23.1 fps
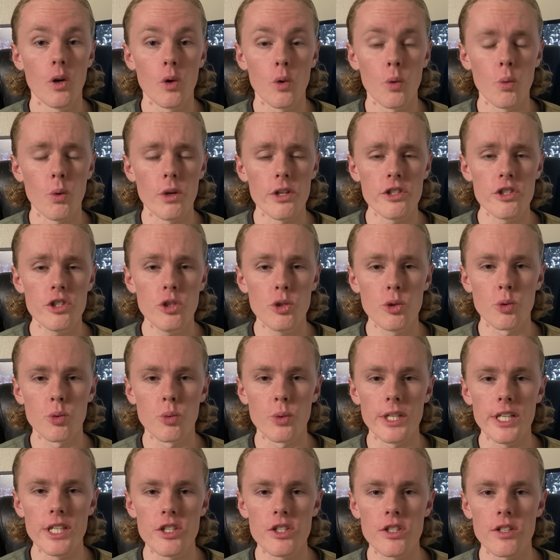Once you
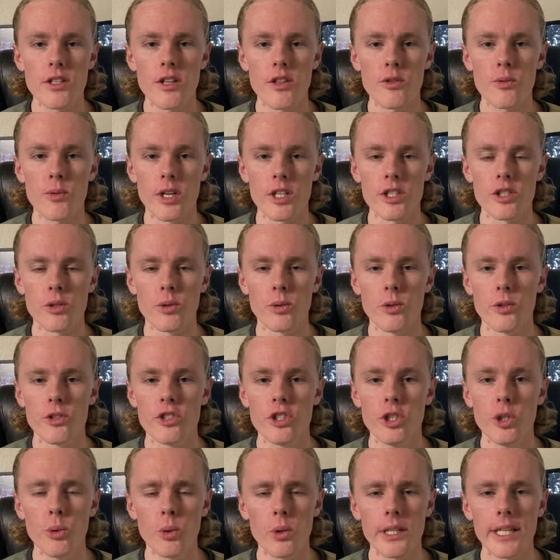reach the thresholds,
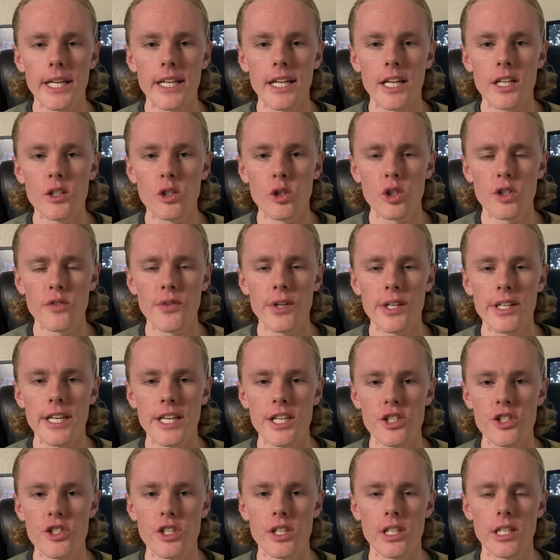you will get a
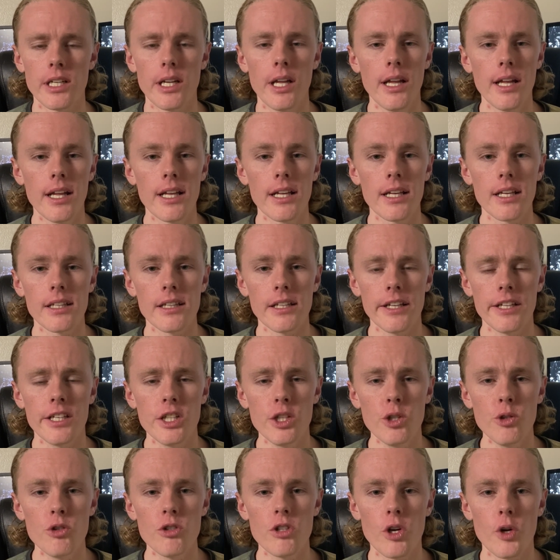notification letting
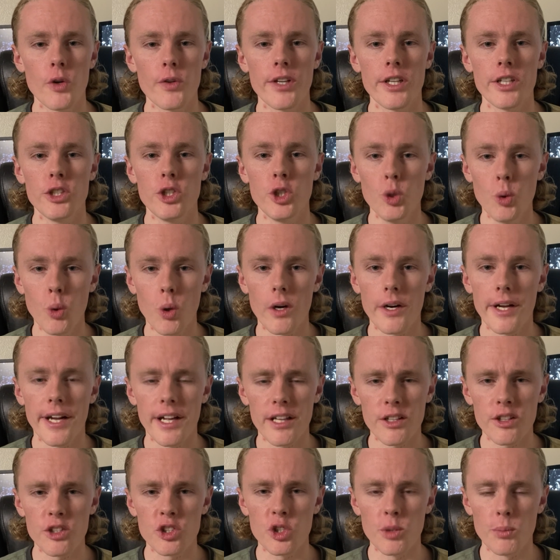you know that you are
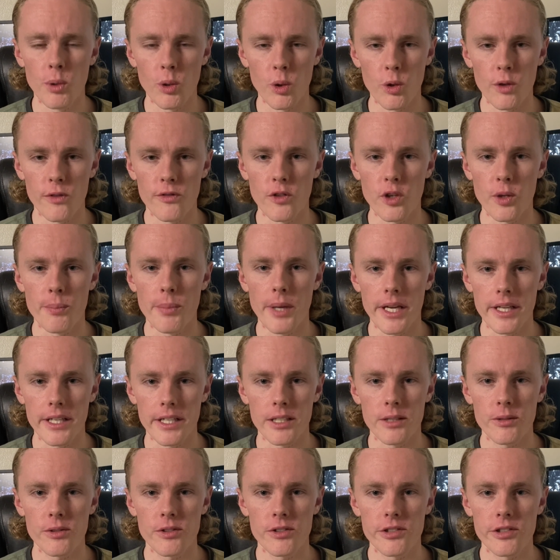eligible for
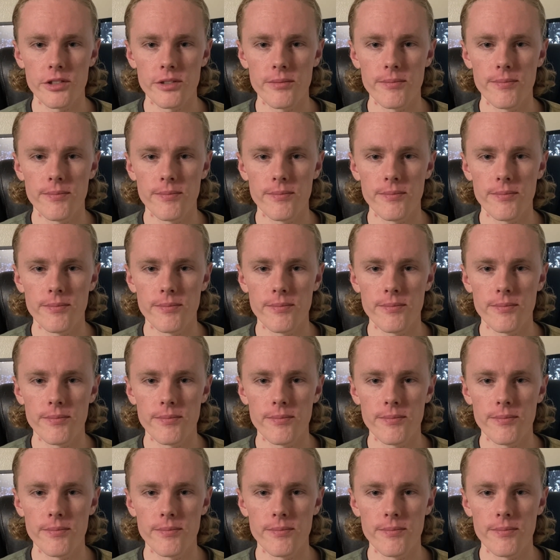payouts.